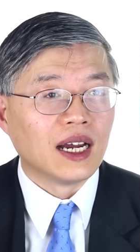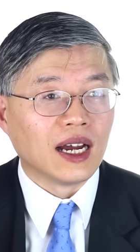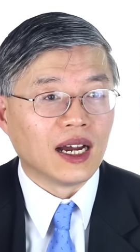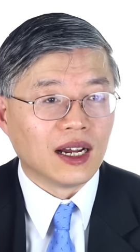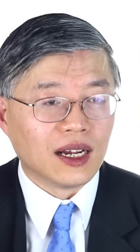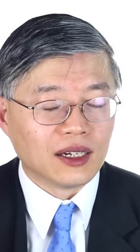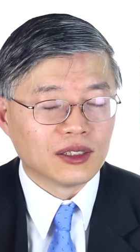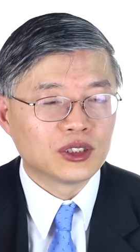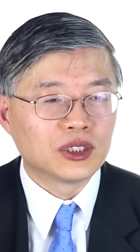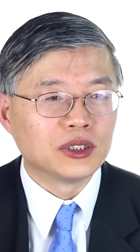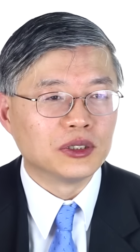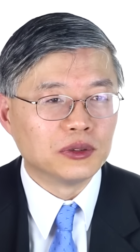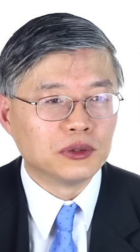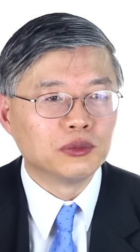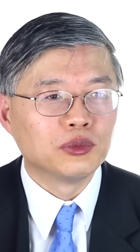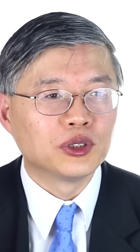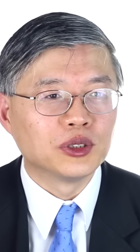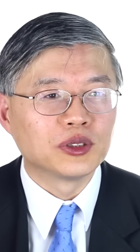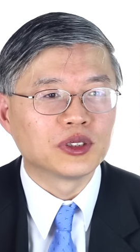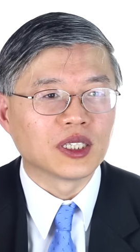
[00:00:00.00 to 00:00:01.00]
uh,
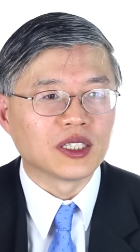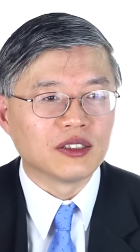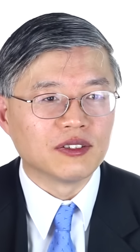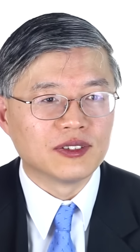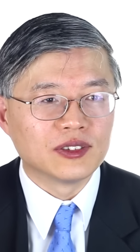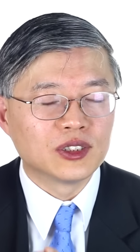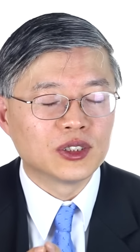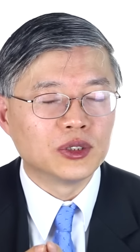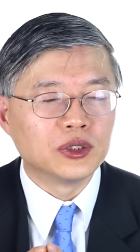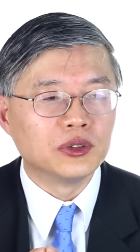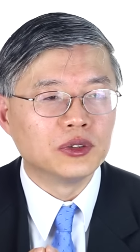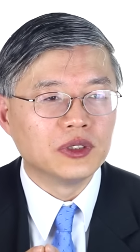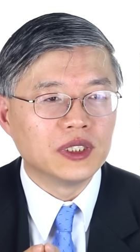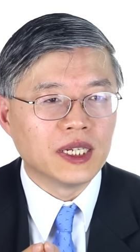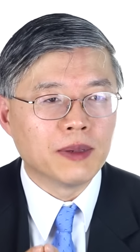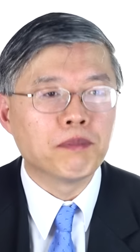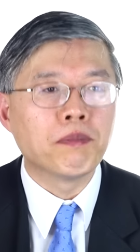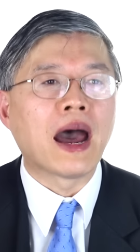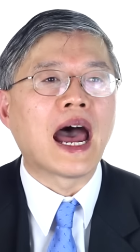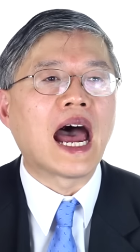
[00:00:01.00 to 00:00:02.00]
to, to sort of to
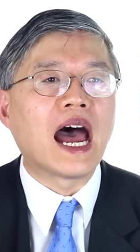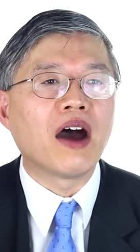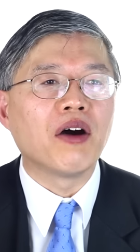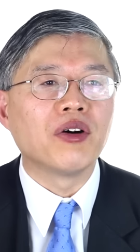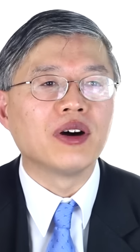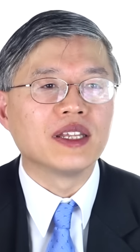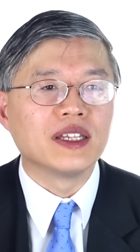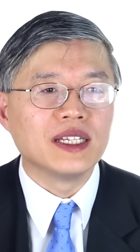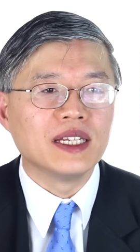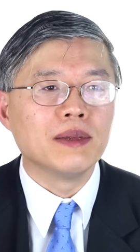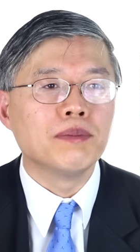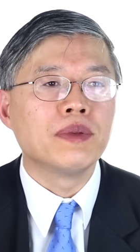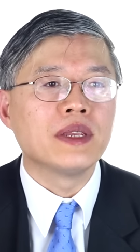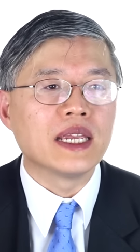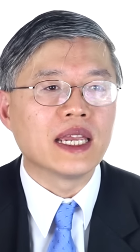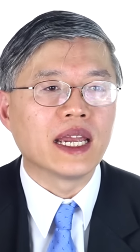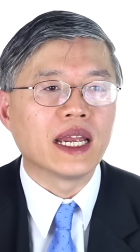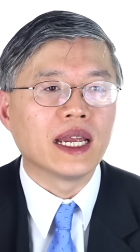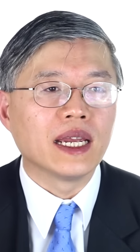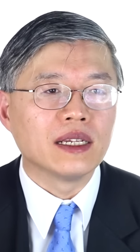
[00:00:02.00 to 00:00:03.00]
empower the
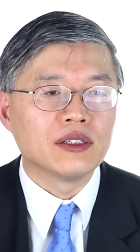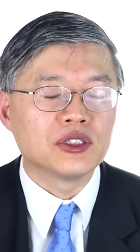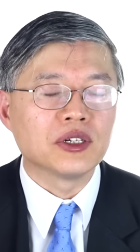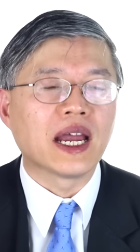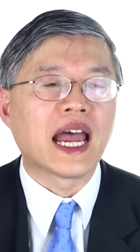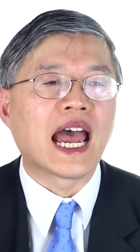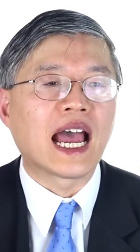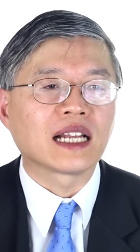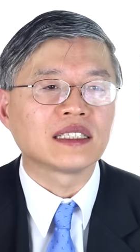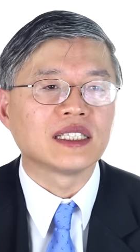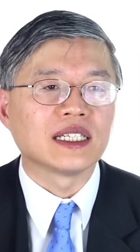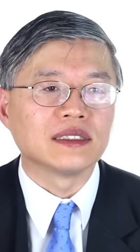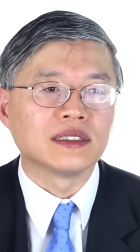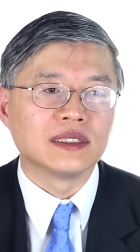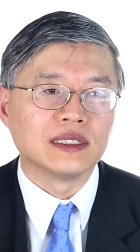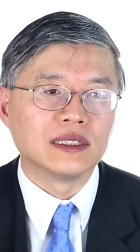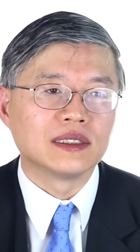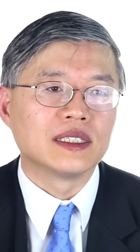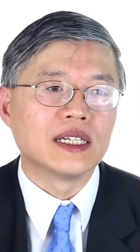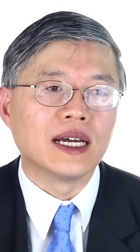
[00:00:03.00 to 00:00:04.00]
EPA to act
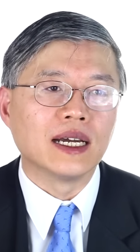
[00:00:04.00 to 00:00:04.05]
as it